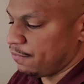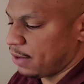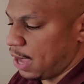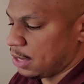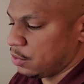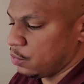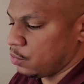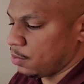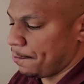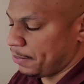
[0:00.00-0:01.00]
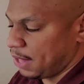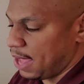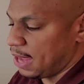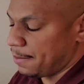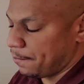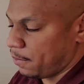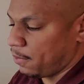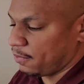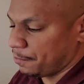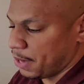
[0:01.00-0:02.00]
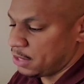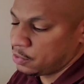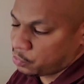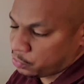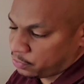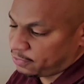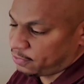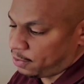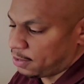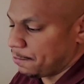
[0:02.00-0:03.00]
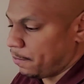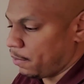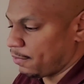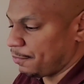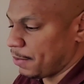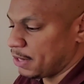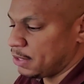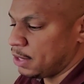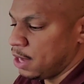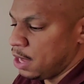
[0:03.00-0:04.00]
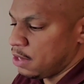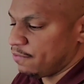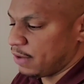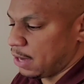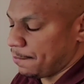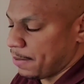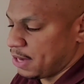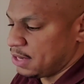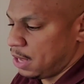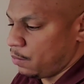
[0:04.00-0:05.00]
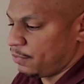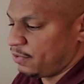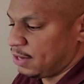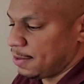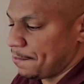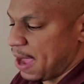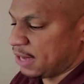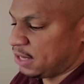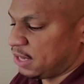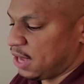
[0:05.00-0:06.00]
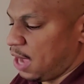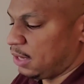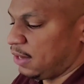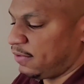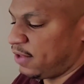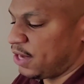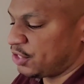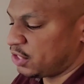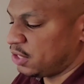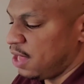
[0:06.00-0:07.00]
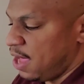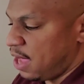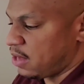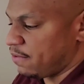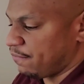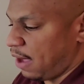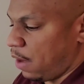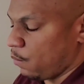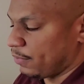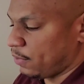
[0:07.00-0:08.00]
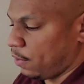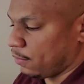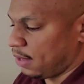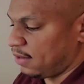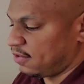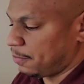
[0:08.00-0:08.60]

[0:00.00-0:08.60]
You've got your play and pause button or your start and pause button. You've got a button that will send it back to the docking station, and you've got what's called a